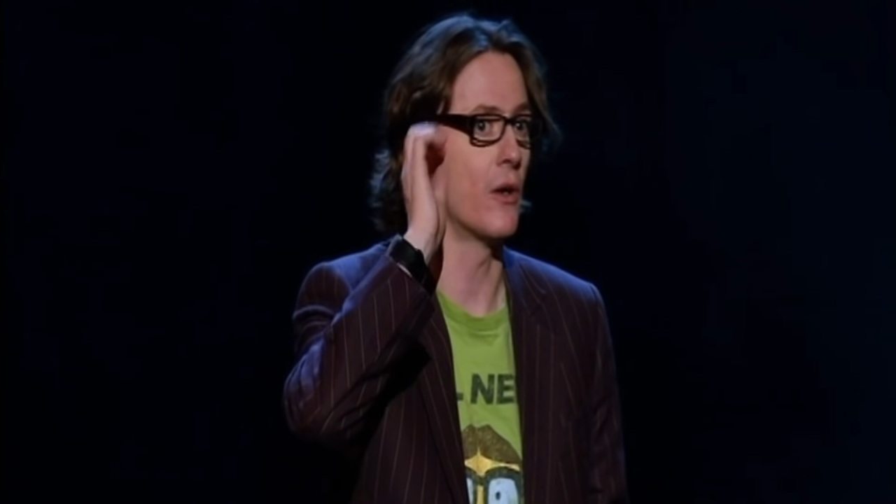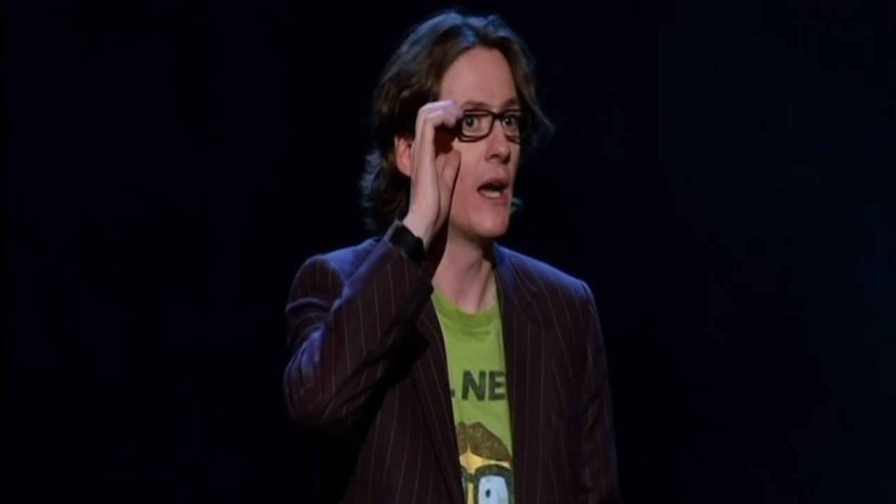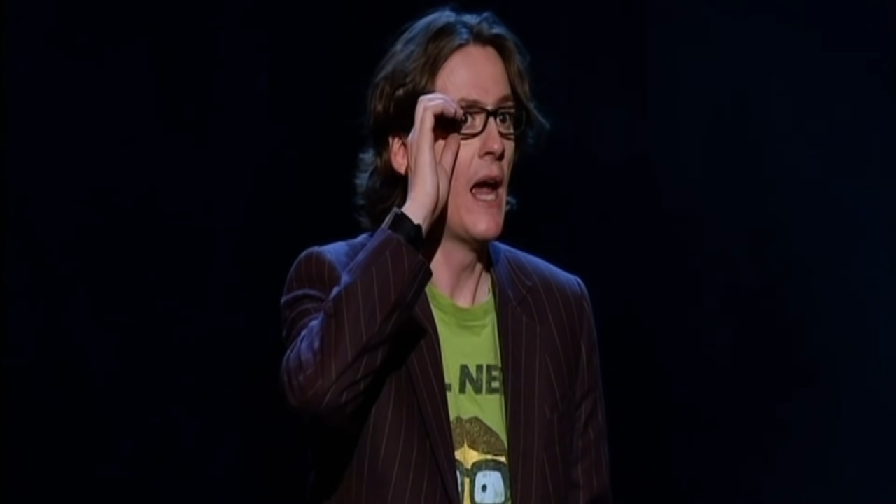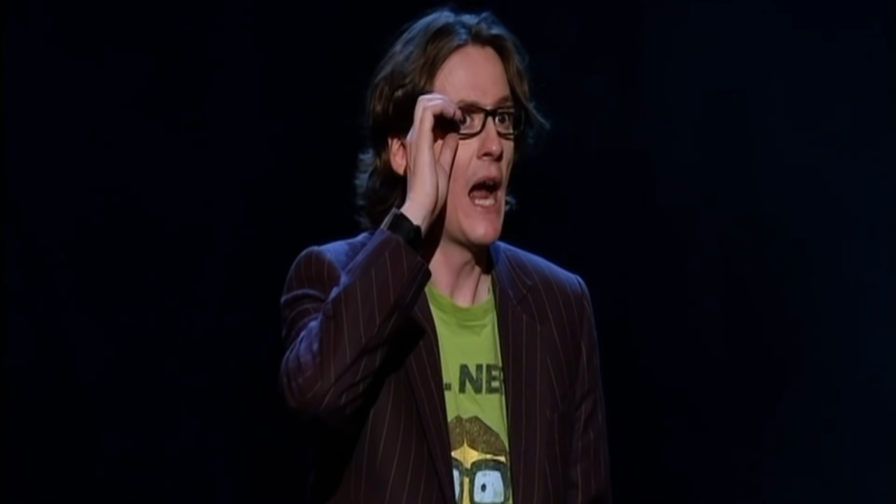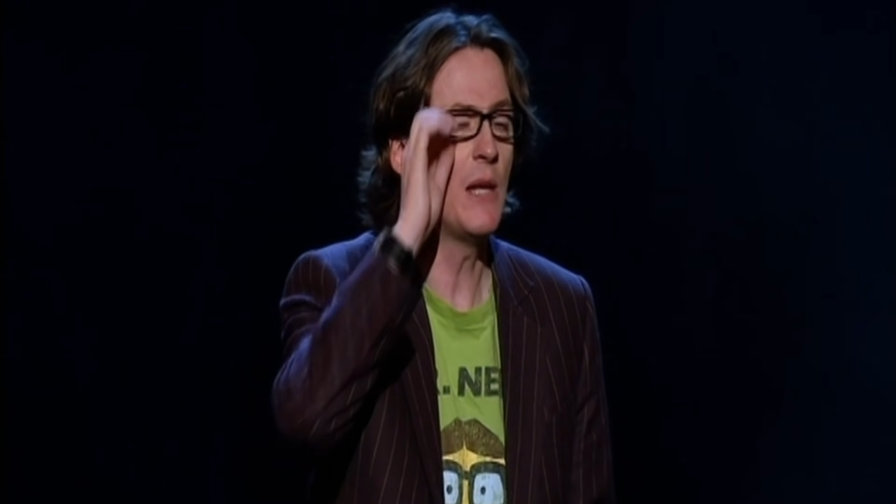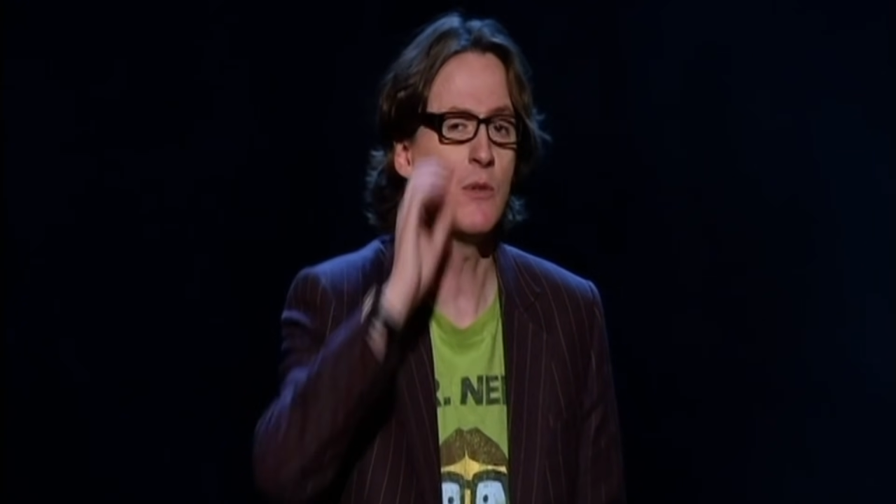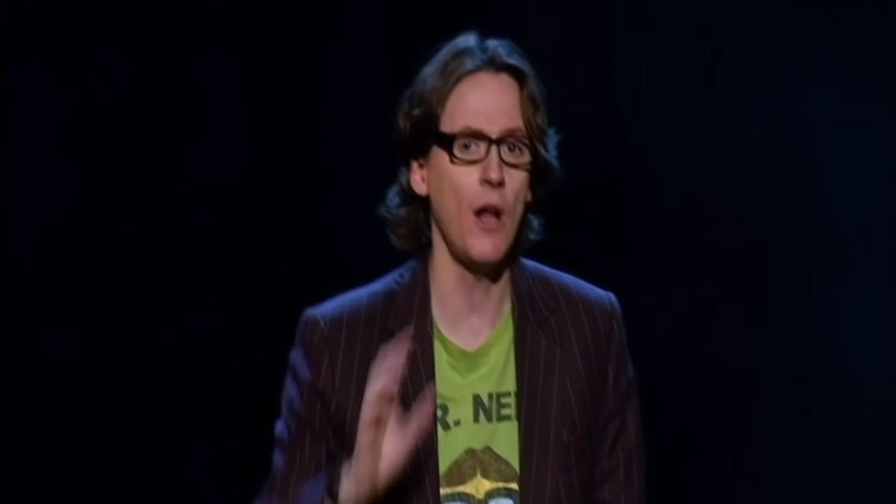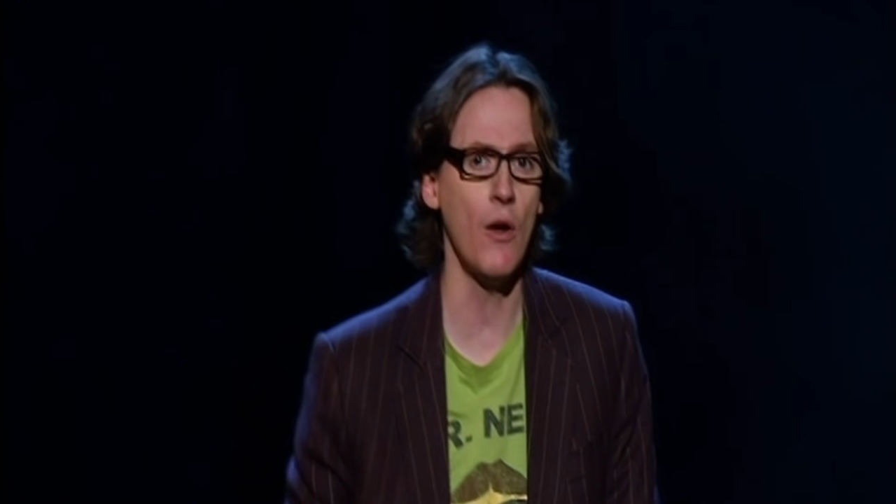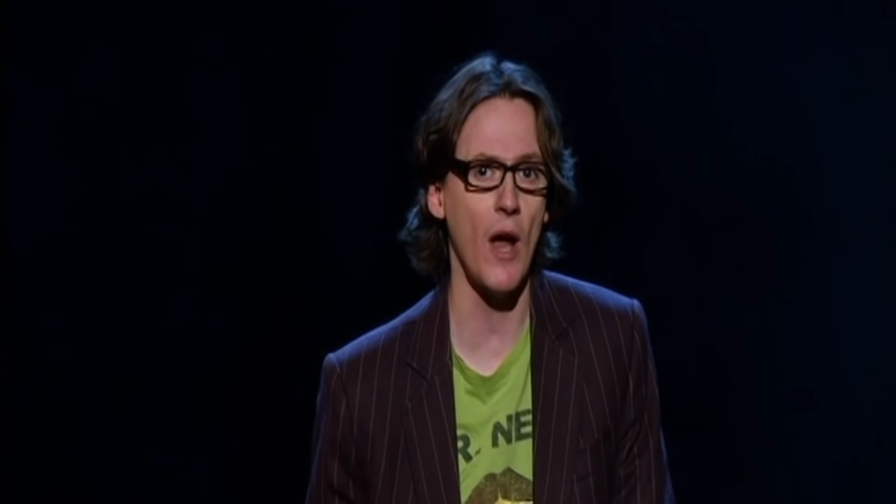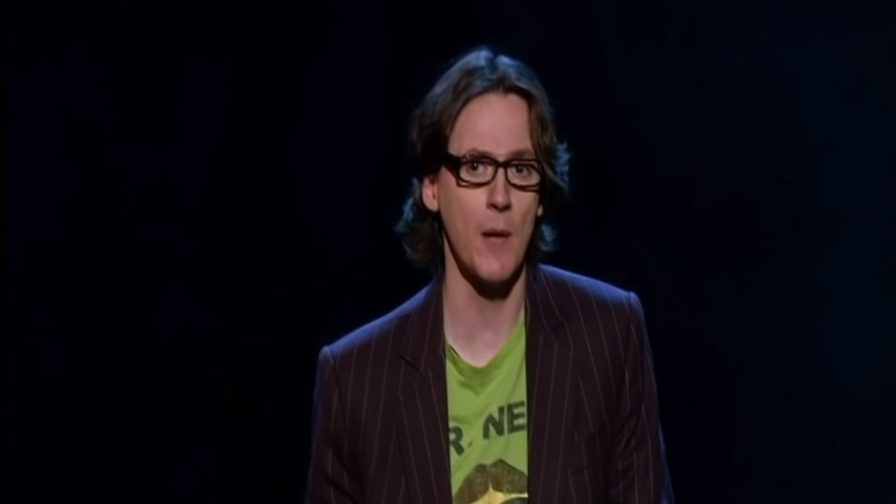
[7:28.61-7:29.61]
And he was
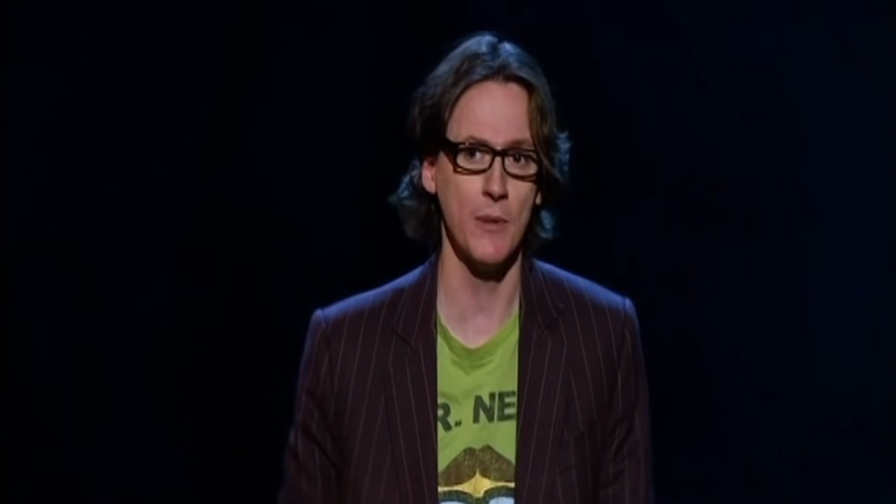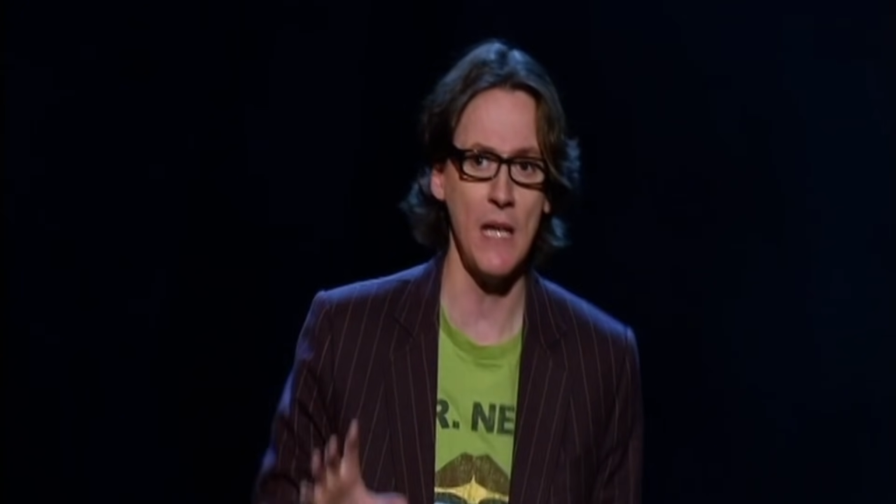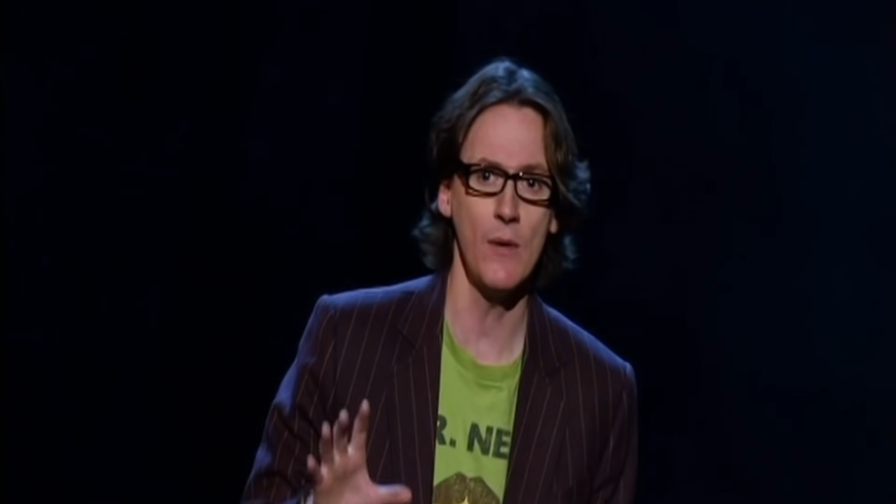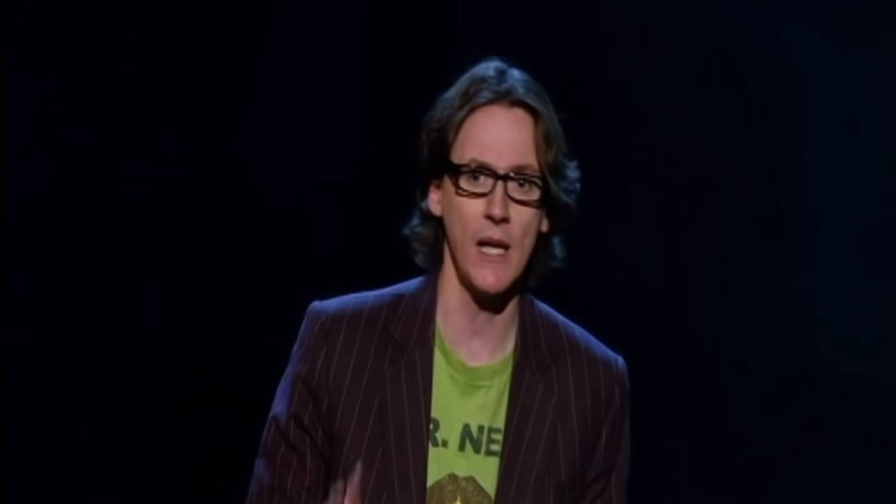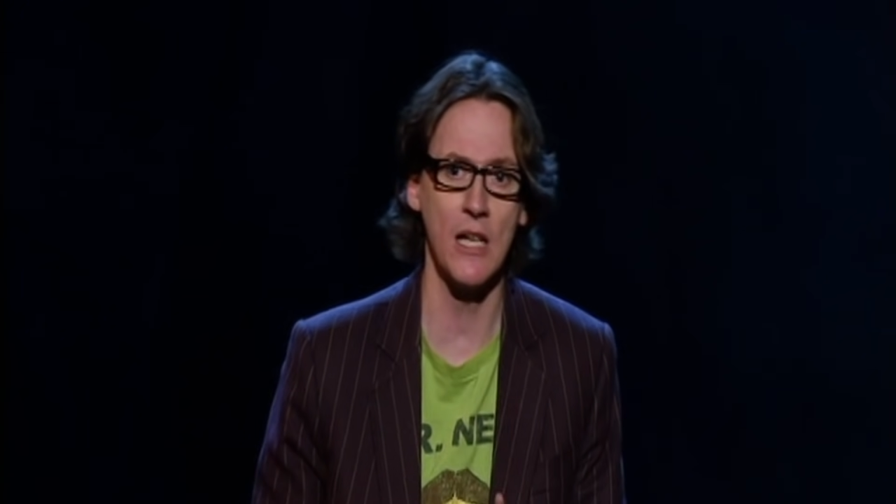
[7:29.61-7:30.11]
all right, but now and again